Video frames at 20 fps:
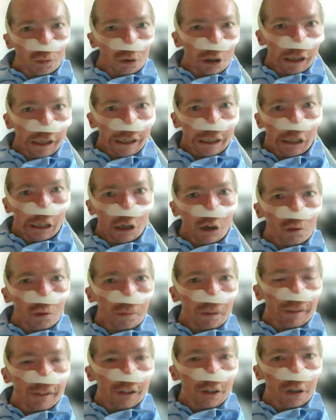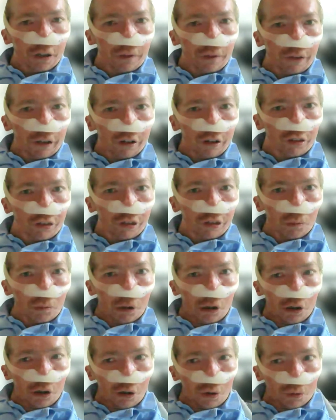would I cope in the university
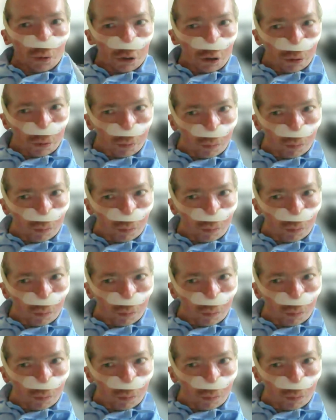world?